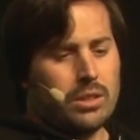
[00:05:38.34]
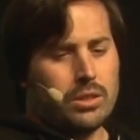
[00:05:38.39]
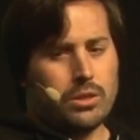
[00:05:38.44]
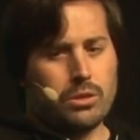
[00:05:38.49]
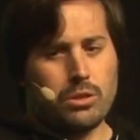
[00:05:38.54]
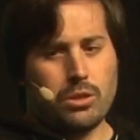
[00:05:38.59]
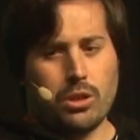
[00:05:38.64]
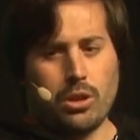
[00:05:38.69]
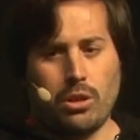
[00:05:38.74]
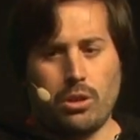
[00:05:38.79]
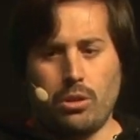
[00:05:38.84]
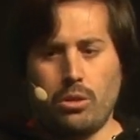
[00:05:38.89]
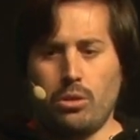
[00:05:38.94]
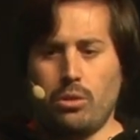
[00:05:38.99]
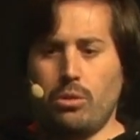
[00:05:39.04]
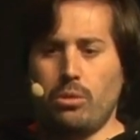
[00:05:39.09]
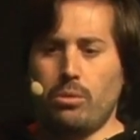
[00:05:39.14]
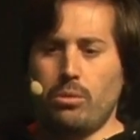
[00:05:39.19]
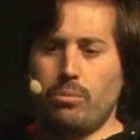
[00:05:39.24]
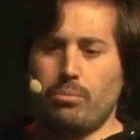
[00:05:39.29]

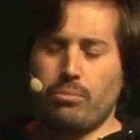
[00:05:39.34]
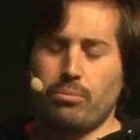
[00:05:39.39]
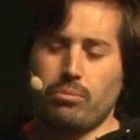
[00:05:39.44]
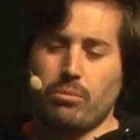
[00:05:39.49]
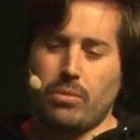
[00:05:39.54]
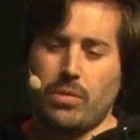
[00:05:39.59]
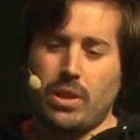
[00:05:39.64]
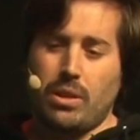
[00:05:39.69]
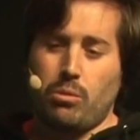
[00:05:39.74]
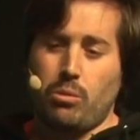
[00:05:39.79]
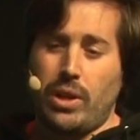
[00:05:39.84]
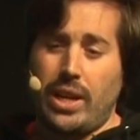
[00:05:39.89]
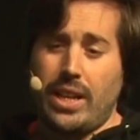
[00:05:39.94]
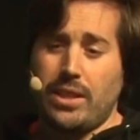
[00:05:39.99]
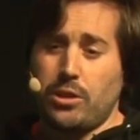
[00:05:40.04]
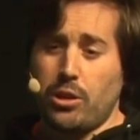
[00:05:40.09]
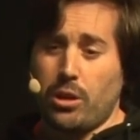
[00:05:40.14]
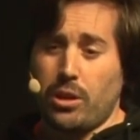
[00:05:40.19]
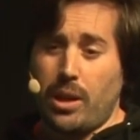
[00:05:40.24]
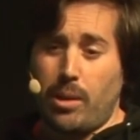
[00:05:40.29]
So when I
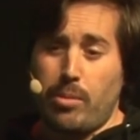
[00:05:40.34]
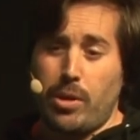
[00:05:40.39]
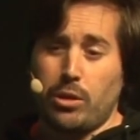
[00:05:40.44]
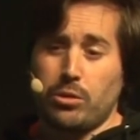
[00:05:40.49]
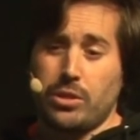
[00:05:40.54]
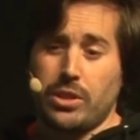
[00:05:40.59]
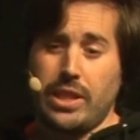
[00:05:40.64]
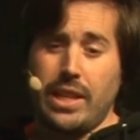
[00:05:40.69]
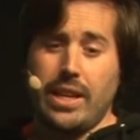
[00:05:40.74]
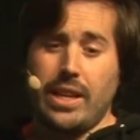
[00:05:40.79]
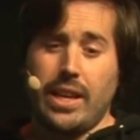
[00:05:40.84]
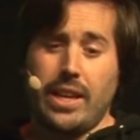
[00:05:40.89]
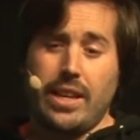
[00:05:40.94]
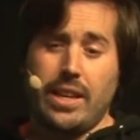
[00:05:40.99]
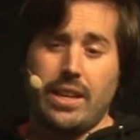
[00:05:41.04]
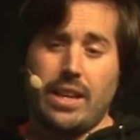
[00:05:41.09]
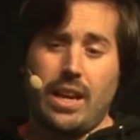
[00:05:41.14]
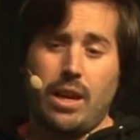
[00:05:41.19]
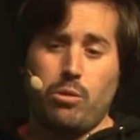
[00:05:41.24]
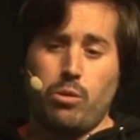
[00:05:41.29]
talk about
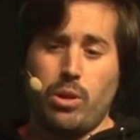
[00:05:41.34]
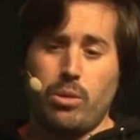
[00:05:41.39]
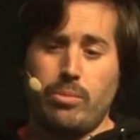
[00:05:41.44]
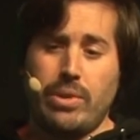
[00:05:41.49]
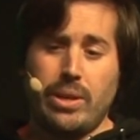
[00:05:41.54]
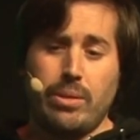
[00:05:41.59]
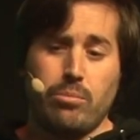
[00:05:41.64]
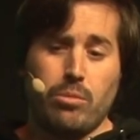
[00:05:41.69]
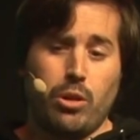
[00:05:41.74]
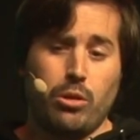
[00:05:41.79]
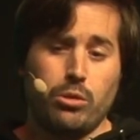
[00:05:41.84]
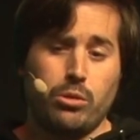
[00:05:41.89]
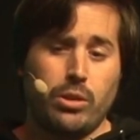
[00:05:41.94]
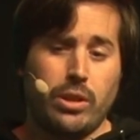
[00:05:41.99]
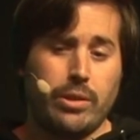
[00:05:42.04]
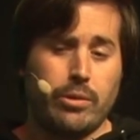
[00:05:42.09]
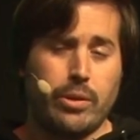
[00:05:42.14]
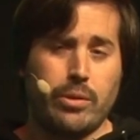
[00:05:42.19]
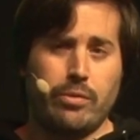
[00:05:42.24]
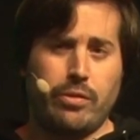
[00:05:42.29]
ZK, I will be mostly
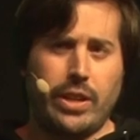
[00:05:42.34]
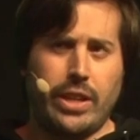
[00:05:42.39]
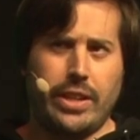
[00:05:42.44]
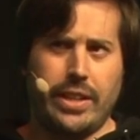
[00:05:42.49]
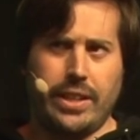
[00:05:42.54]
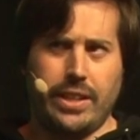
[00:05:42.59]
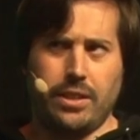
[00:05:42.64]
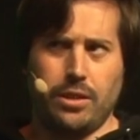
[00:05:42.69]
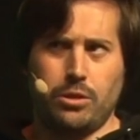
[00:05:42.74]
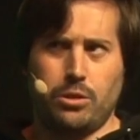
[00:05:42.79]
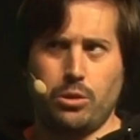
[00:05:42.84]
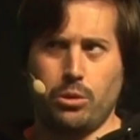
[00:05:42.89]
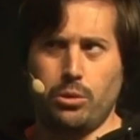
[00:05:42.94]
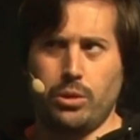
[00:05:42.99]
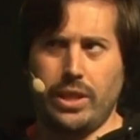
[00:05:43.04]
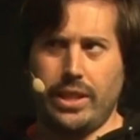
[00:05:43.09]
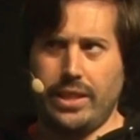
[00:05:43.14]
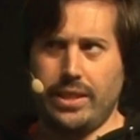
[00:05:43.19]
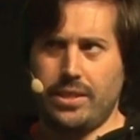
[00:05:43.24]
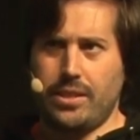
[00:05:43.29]
referring to
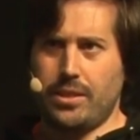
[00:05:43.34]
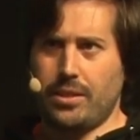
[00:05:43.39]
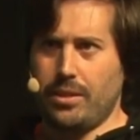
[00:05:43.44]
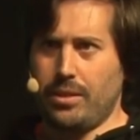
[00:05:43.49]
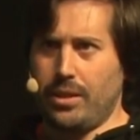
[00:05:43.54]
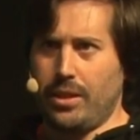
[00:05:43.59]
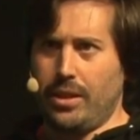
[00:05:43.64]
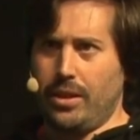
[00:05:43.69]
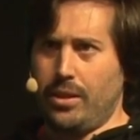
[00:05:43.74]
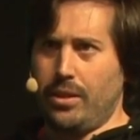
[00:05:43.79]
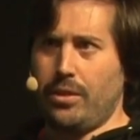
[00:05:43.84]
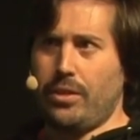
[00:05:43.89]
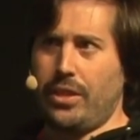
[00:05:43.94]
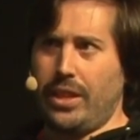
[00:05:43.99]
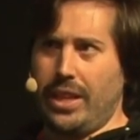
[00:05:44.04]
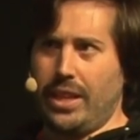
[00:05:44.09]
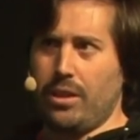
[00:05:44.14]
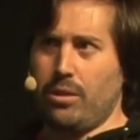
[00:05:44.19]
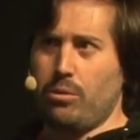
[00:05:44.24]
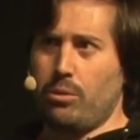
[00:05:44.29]
this
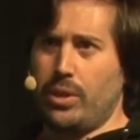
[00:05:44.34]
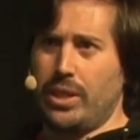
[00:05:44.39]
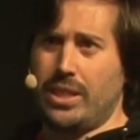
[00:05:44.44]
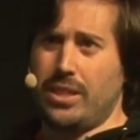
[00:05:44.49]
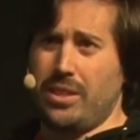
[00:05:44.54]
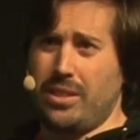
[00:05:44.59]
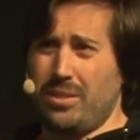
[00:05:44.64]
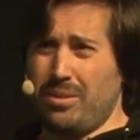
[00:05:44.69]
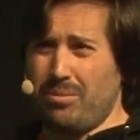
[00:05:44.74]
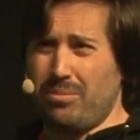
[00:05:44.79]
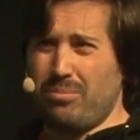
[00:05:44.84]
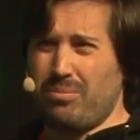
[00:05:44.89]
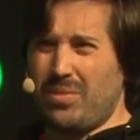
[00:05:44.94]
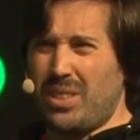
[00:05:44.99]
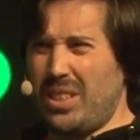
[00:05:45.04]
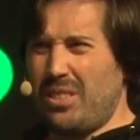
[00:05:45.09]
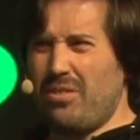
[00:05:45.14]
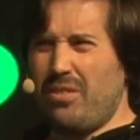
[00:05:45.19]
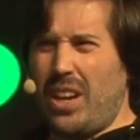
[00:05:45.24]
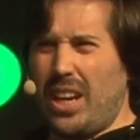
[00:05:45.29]
thing, which
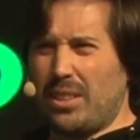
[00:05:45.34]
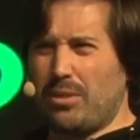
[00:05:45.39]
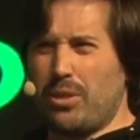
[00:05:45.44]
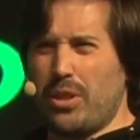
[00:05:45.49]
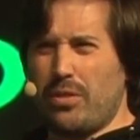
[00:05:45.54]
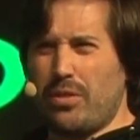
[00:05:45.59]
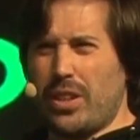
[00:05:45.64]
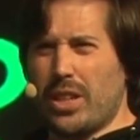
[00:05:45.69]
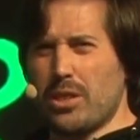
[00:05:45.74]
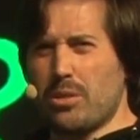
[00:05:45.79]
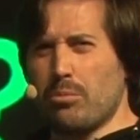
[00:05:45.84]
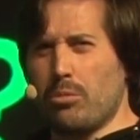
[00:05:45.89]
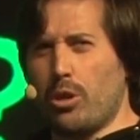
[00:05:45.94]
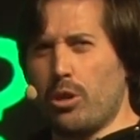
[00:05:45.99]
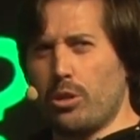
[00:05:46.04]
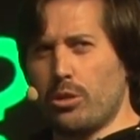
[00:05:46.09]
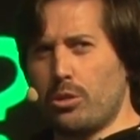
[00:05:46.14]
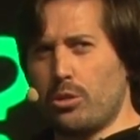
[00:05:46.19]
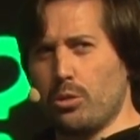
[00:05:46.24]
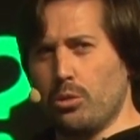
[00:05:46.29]
in fact refers
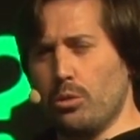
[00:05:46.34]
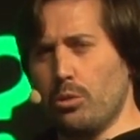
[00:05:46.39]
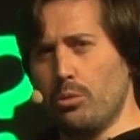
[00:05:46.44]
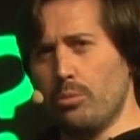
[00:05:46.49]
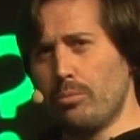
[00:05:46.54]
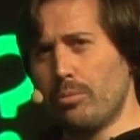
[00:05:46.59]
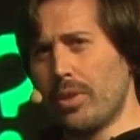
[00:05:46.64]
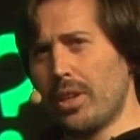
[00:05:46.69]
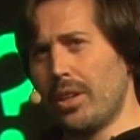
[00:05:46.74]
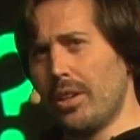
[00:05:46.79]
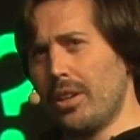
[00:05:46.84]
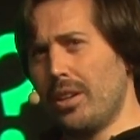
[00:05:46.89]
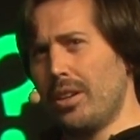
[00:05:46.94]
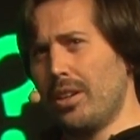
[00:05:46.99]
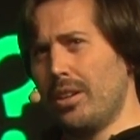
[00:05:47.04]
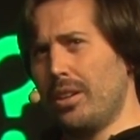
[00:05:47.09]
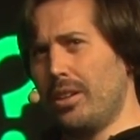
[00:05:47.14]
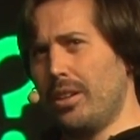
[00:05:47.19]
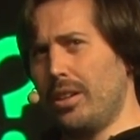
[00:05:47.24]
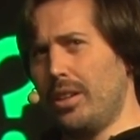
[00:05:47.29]
more to
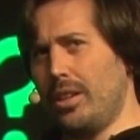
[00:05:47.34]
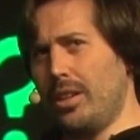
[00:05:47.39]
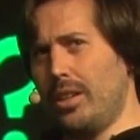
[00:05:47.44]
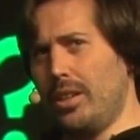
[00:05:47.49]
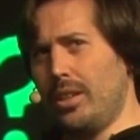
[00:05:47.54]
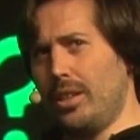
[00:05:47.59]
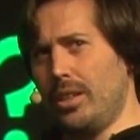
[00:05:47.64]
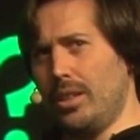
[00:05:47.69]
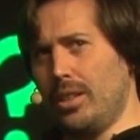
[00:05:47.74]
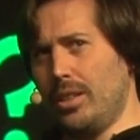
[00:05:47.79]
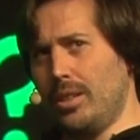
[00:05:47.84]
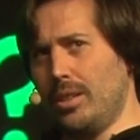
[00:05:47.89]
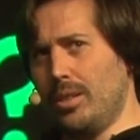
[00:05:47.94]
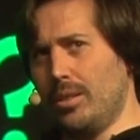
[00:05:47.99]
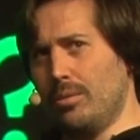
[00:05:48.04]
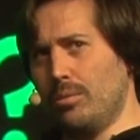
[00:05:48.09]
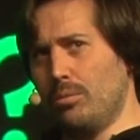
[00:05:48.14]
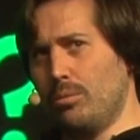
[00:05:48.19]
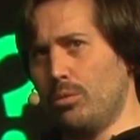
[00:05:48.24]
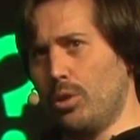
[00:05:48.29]

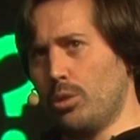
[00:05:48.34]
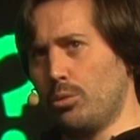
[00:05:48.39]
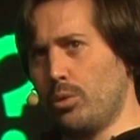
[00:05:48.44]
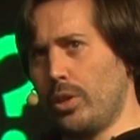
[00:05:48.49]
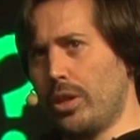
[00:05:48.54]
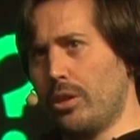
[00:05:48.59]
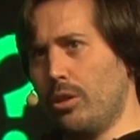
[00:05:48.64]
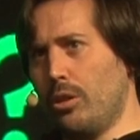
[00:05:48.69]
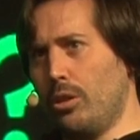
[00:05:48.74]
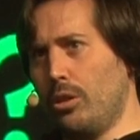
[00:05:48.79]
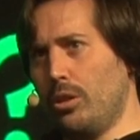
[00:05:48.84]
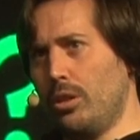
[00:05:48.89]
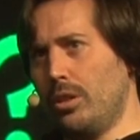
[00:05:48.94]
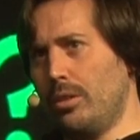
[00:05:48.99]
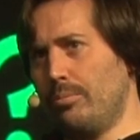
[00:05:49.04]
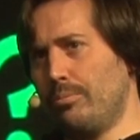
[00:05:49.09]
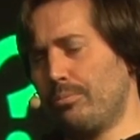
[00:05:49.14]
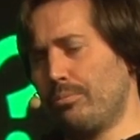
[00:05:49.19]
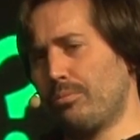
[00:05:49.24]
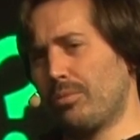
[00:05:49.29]
what we call
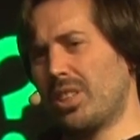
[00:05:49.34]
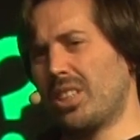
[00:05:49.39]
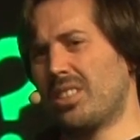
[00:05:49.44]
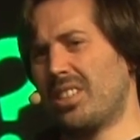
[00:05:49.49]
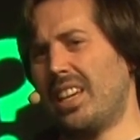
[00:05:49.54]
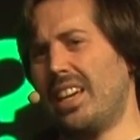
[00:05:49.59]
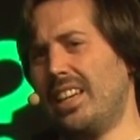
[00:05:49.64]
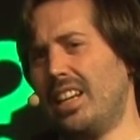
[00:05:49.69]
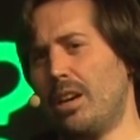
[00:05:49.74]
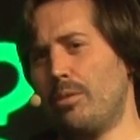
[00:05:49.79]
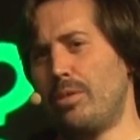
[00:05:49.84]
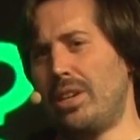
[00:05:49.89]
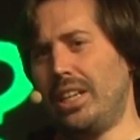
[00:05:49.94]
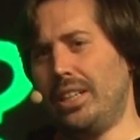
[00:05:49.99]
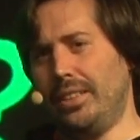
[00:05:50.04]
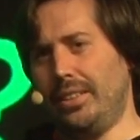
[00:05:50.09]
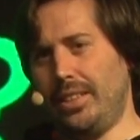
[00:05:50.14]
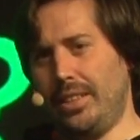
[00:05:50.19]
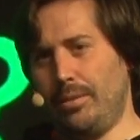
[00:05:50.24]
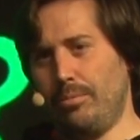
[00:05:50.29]

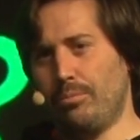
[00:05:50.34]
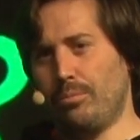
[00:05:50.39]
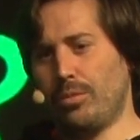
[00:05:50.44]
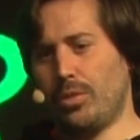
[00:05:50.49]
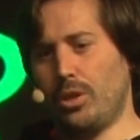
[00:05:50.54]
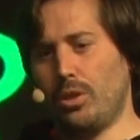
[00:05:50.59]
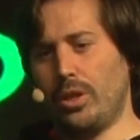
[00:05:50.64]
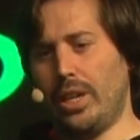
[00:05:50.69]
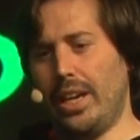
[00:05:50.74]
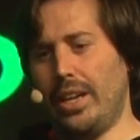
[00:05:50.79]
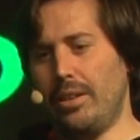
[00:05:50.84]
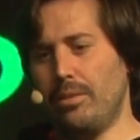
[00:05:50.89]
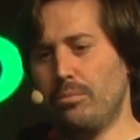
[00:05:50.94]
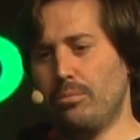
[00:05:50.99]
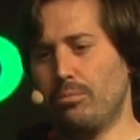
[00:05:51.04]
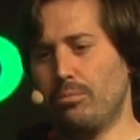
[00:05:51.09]
scalability, okay?